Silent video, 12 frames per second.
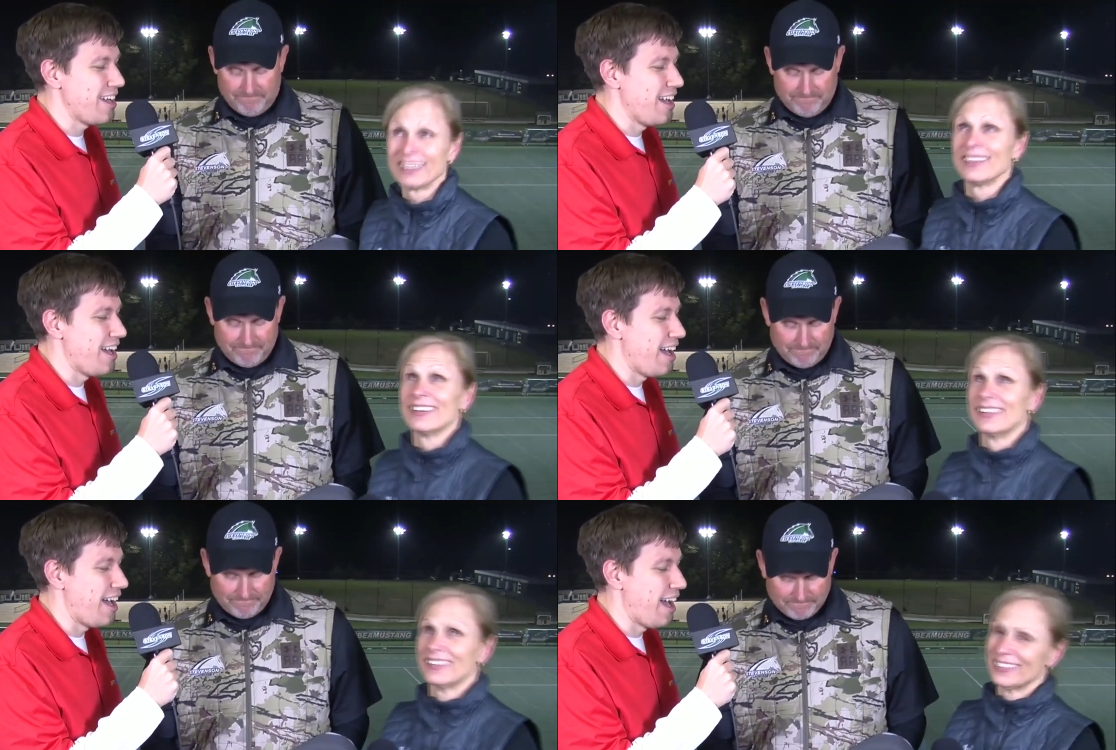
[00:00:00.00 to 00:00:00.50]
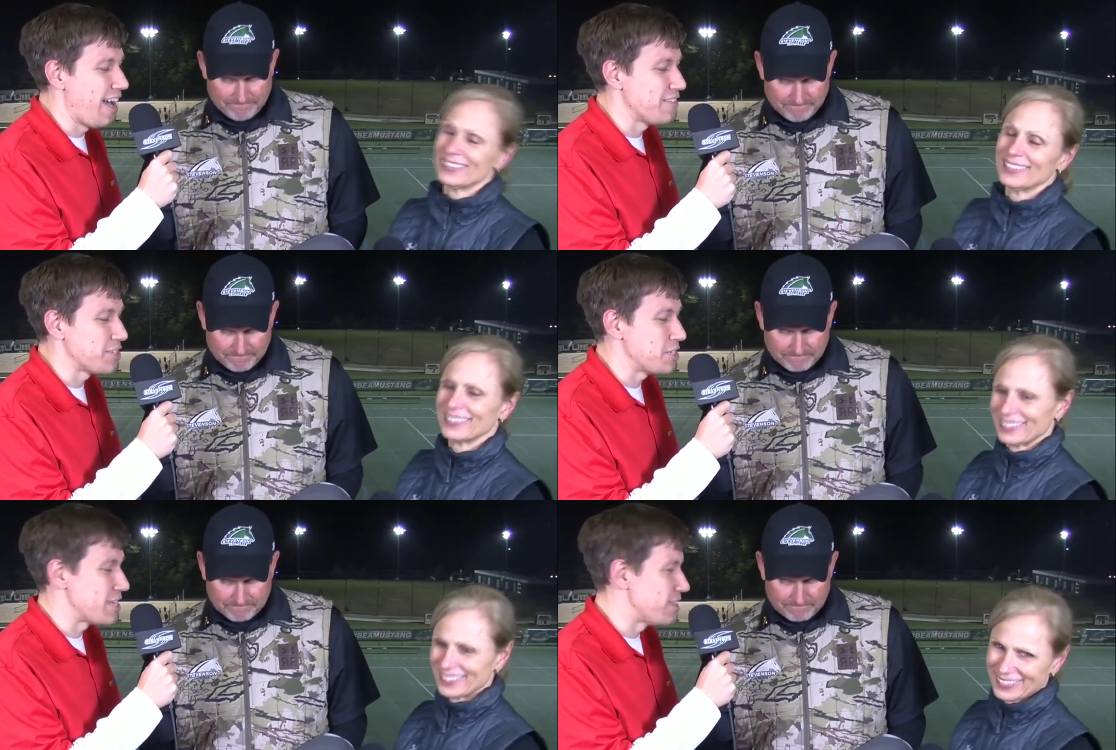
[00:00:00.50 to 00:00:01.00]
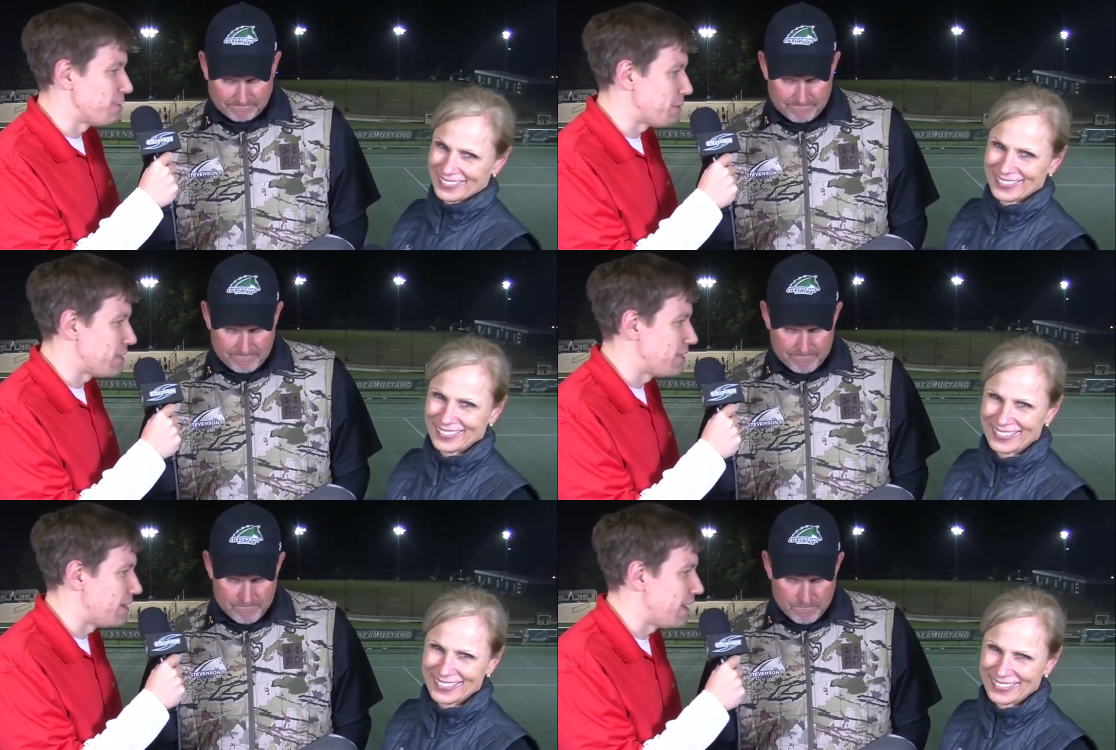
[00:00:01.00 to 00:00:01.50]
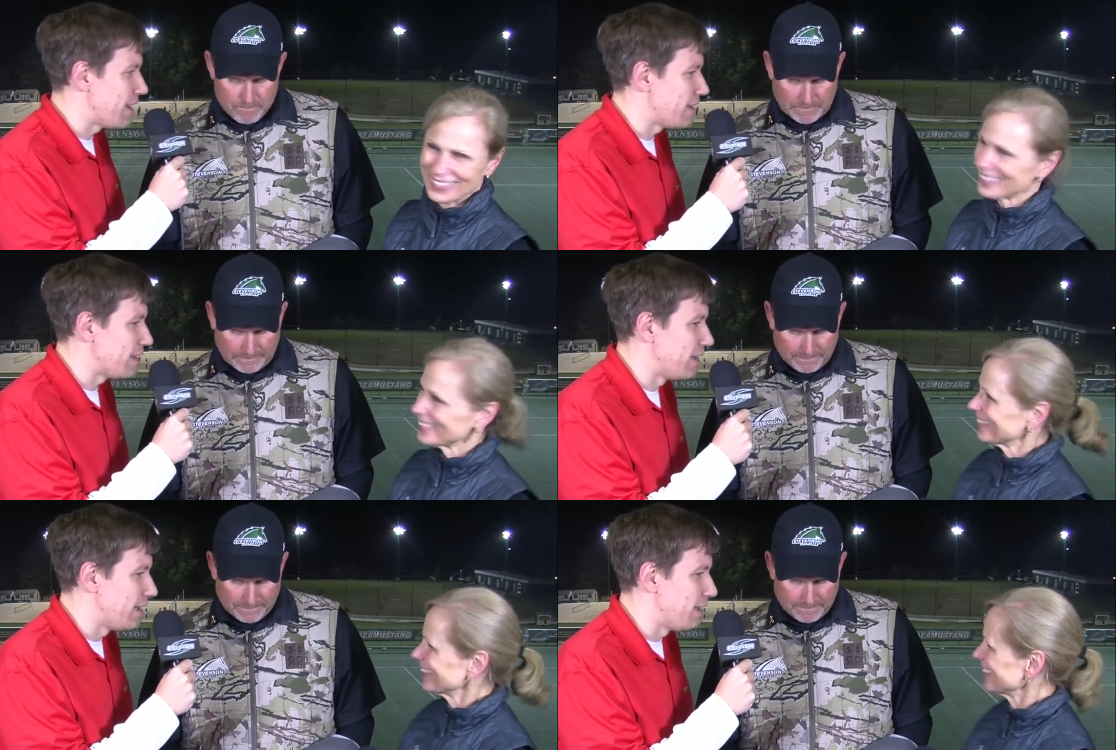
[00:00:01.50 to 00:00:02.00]
Speaker 1: Uh, obviously, get the win
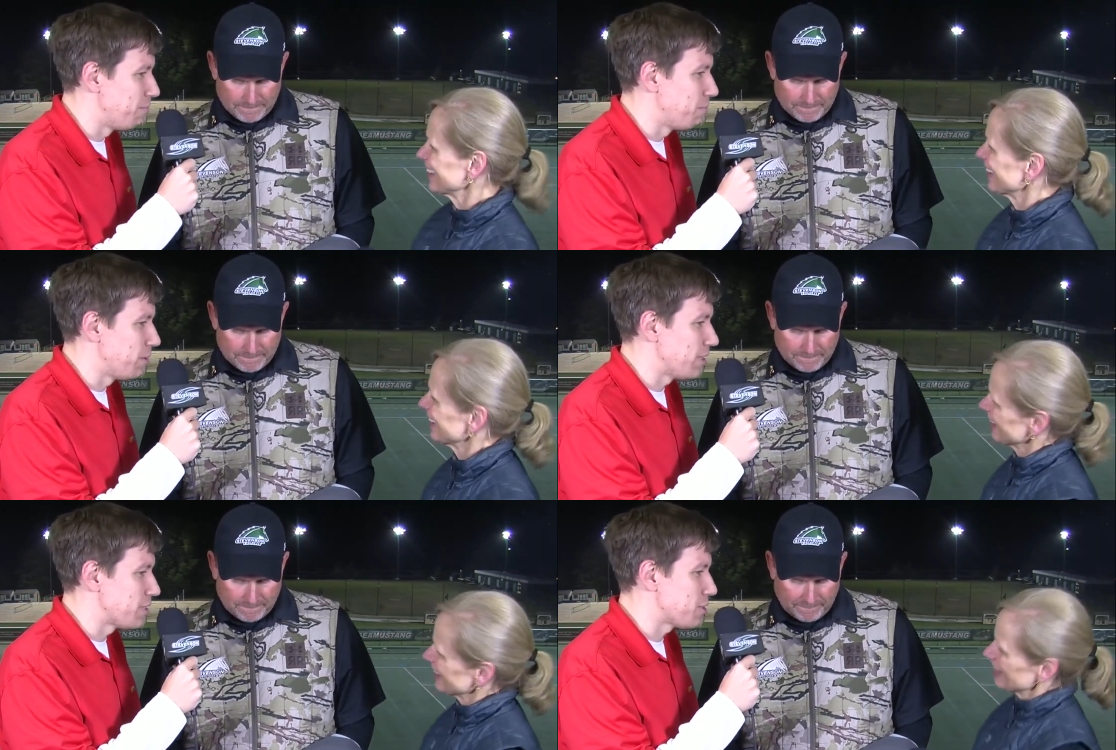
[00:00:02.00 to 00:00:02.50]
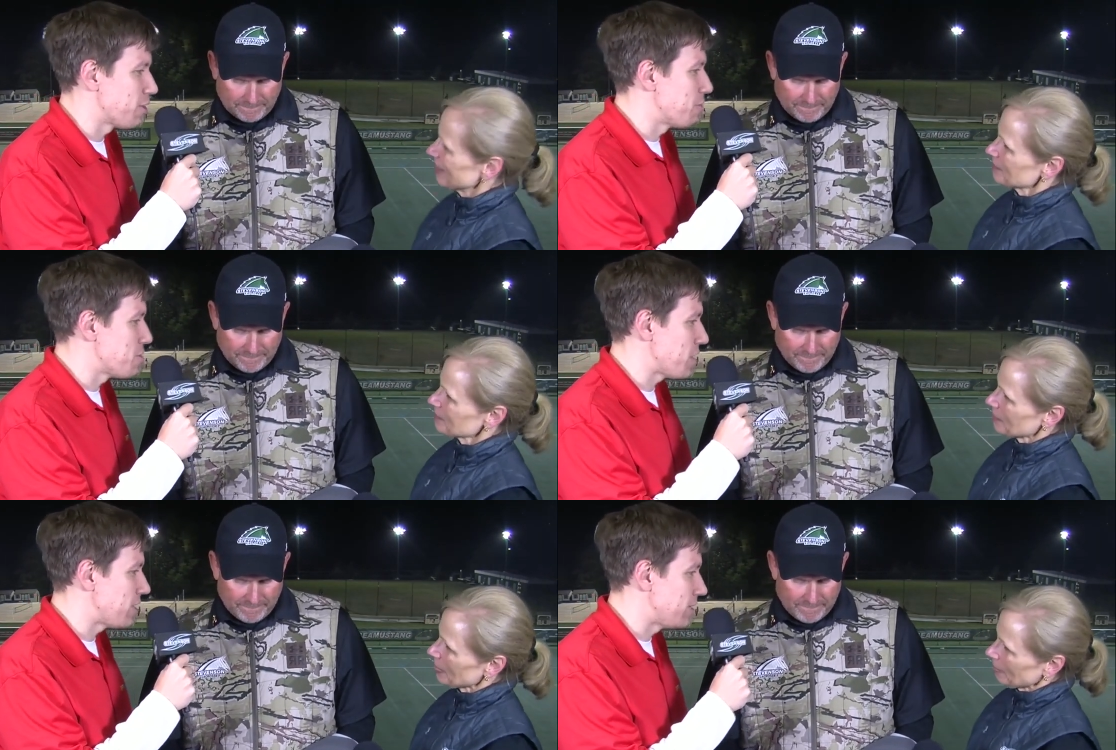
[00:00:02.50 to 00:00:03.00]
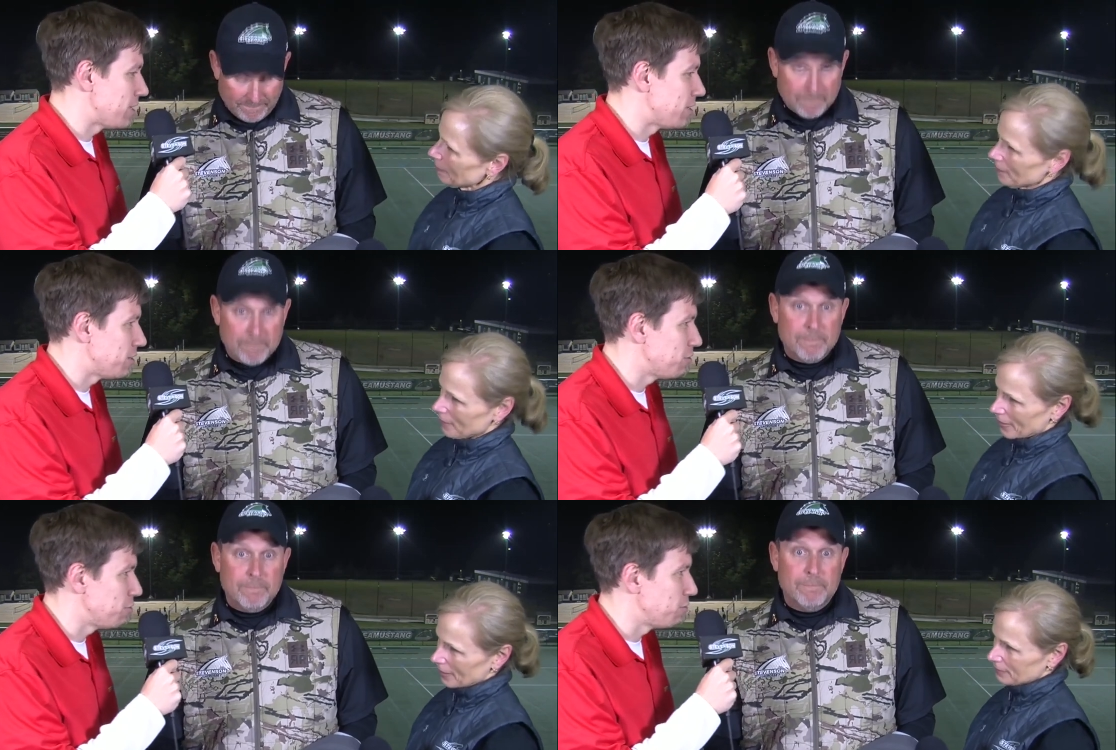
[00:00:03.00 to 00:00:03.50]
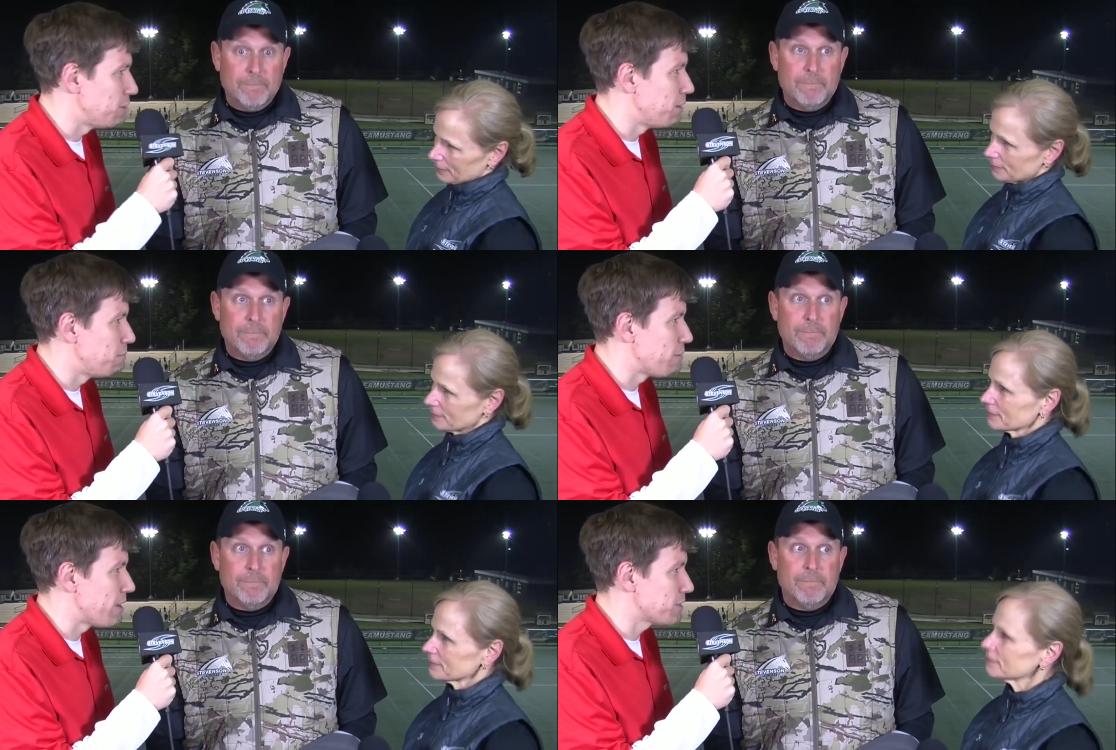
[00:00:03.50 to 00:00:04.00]
tonight, um, but let's start with JT, who
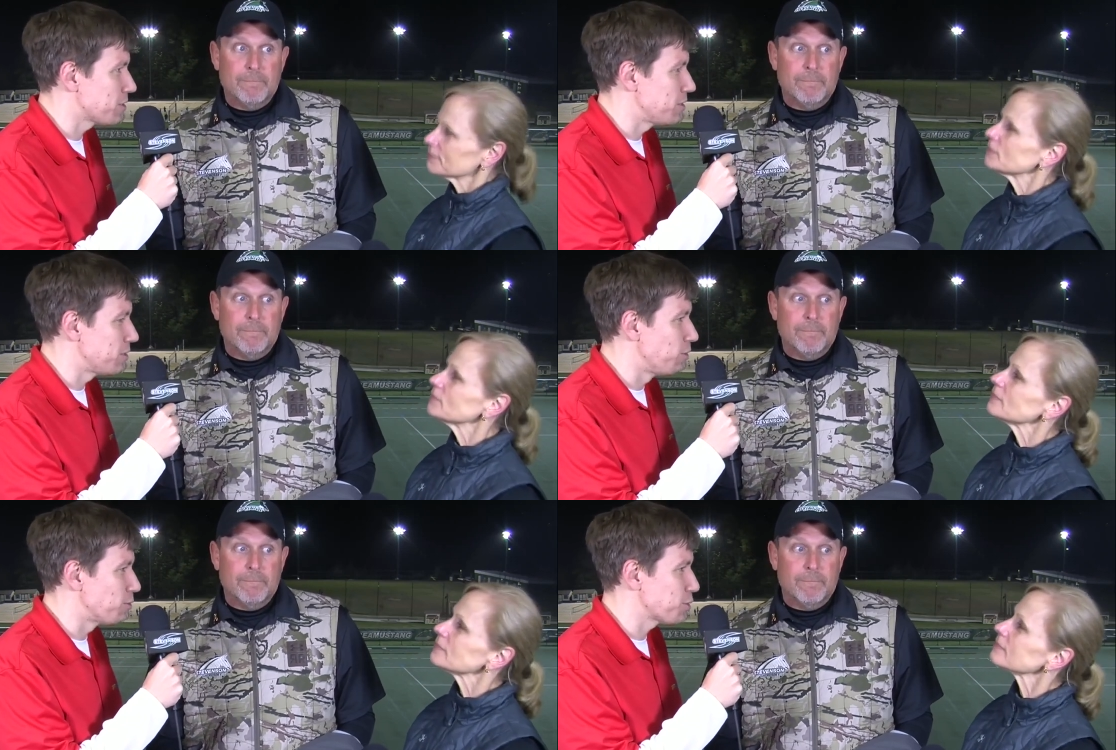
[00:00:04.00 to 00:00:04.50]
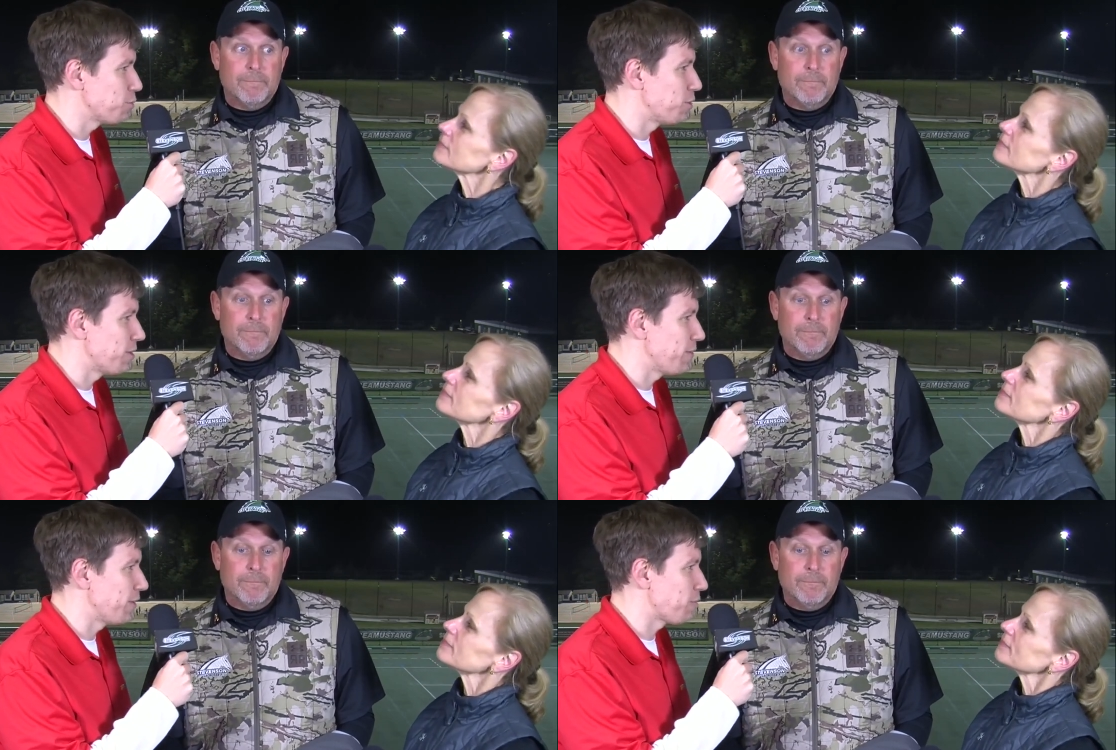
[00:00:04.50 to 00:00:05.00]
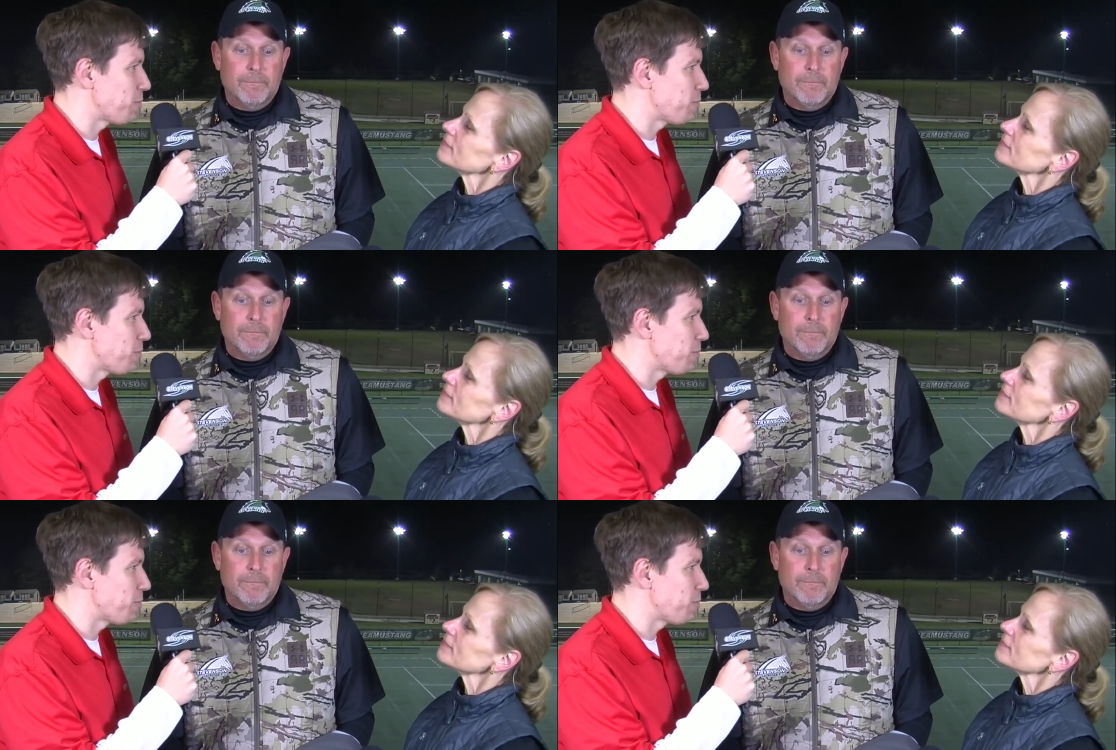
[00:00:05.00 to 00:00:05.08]
uh, breaks the goal scored. I feel